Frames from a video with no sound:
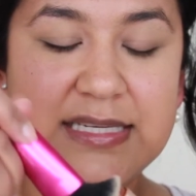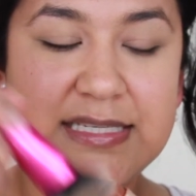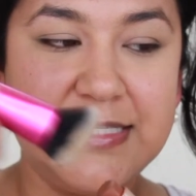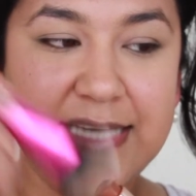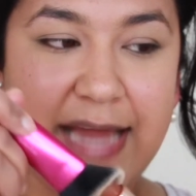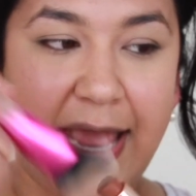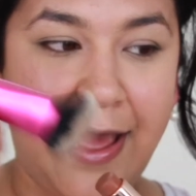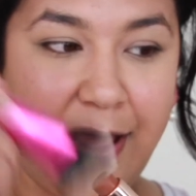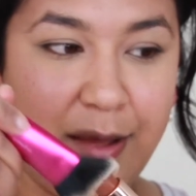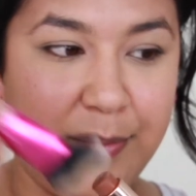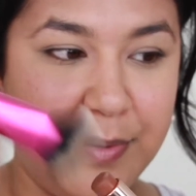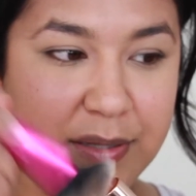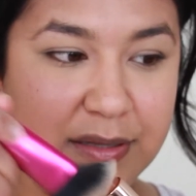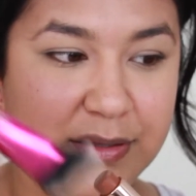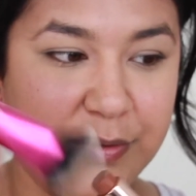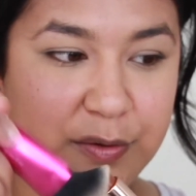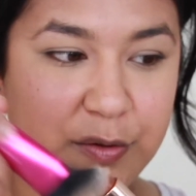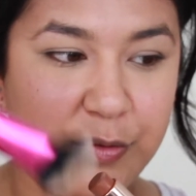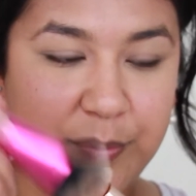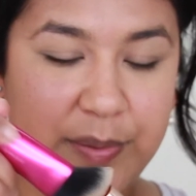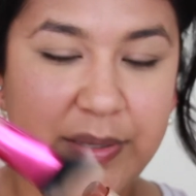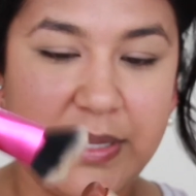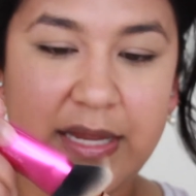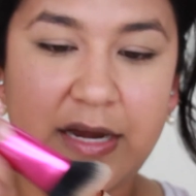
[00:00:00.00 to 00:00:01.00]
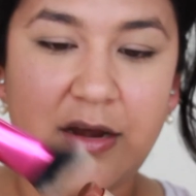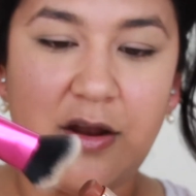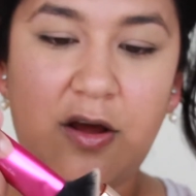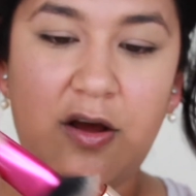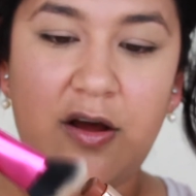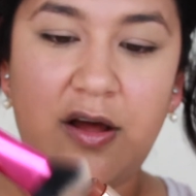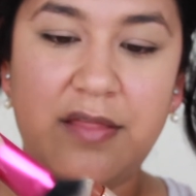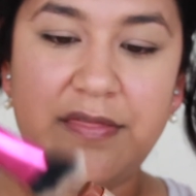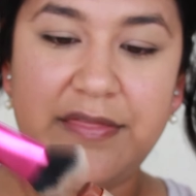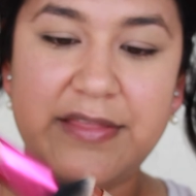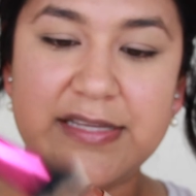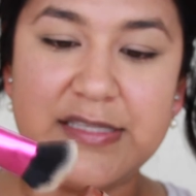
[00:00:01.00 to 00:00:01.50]
dab a little bit
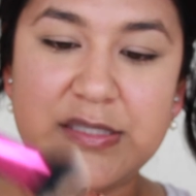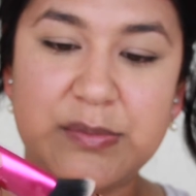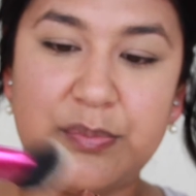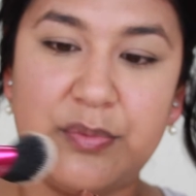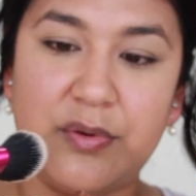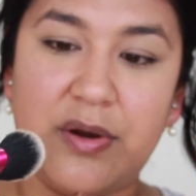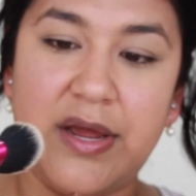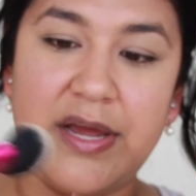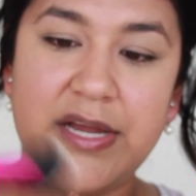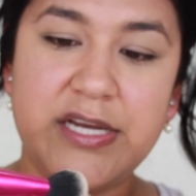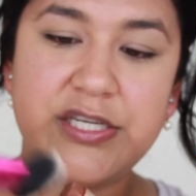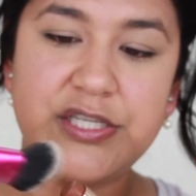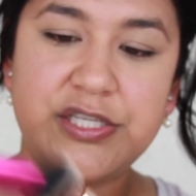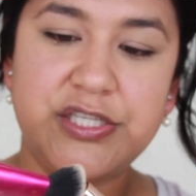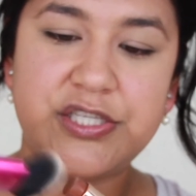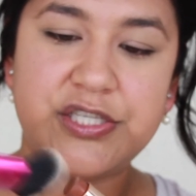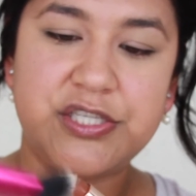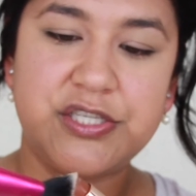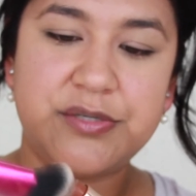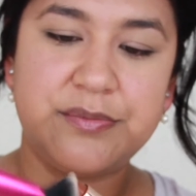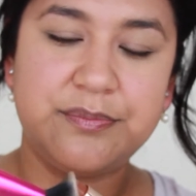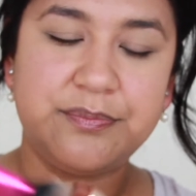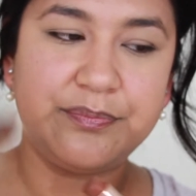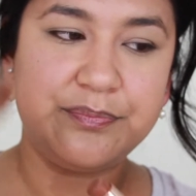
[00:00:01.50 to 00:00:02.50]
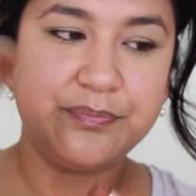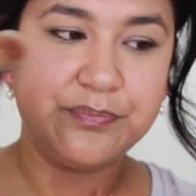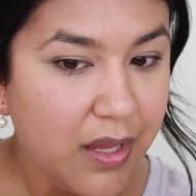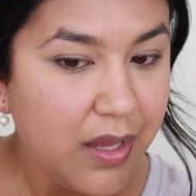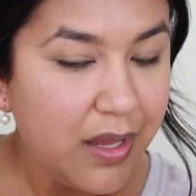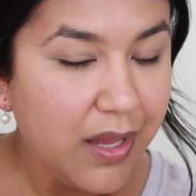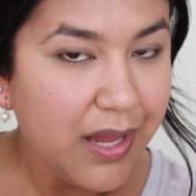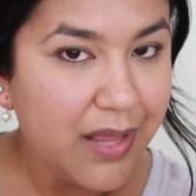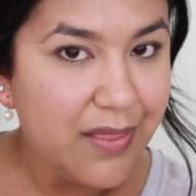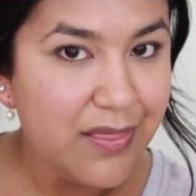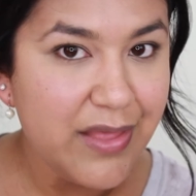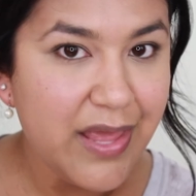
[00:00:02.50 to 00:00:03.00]
on this brush
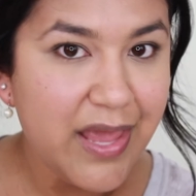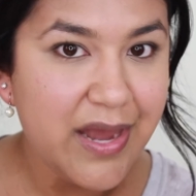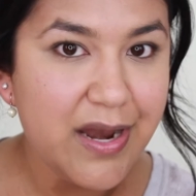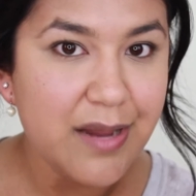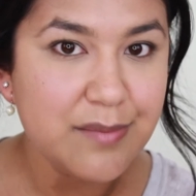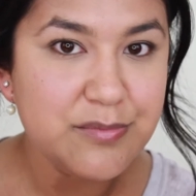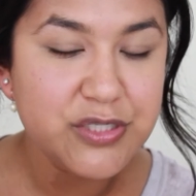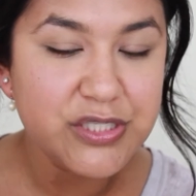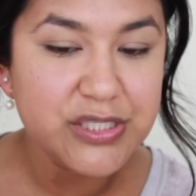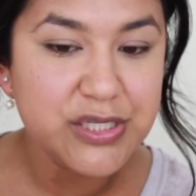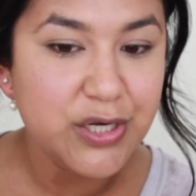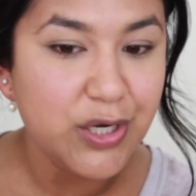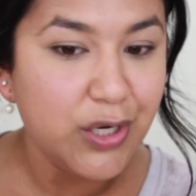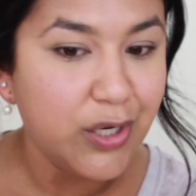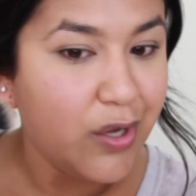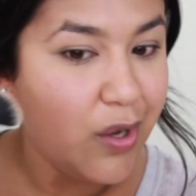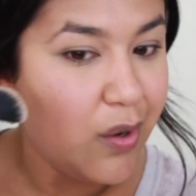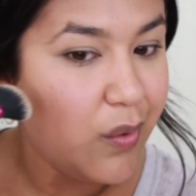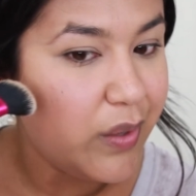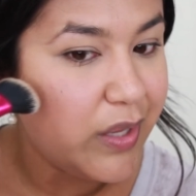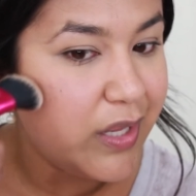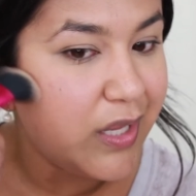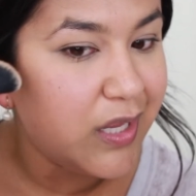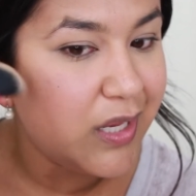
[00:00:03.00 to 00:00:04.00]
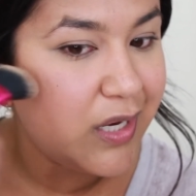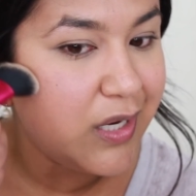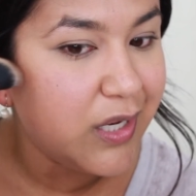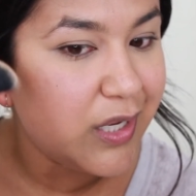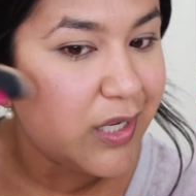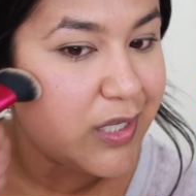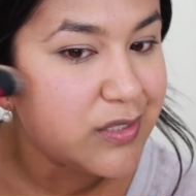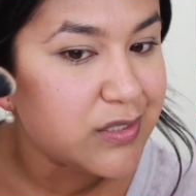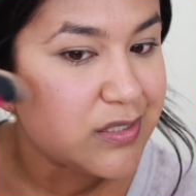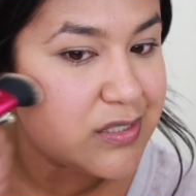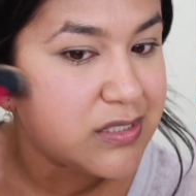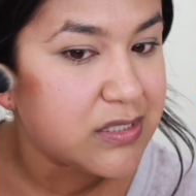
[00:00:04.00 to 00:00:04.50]
and then I'm just gonna go in
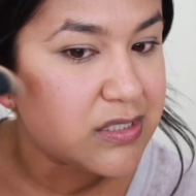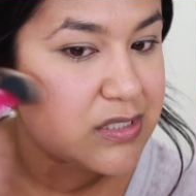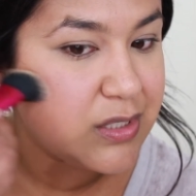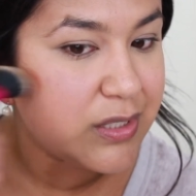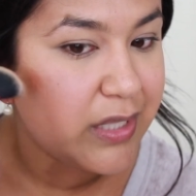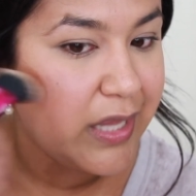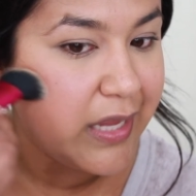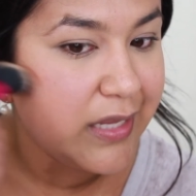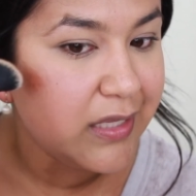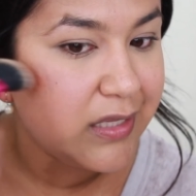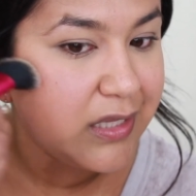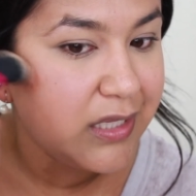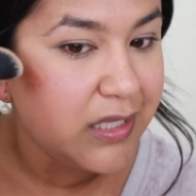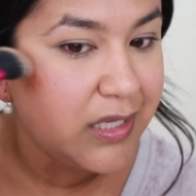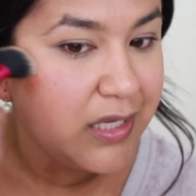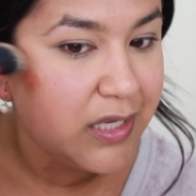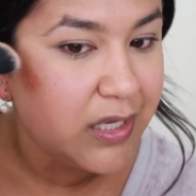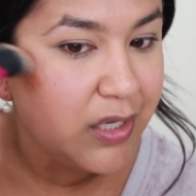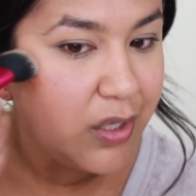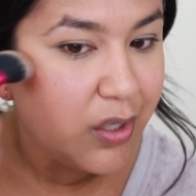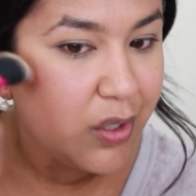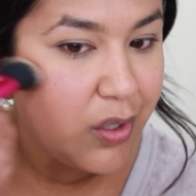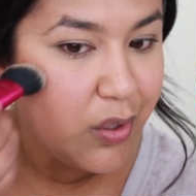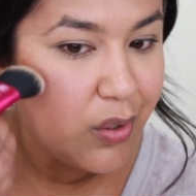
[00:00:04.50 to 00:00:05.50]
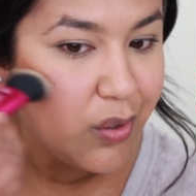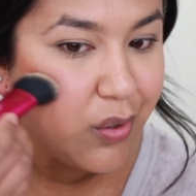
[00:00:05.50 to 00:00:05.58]
and slightly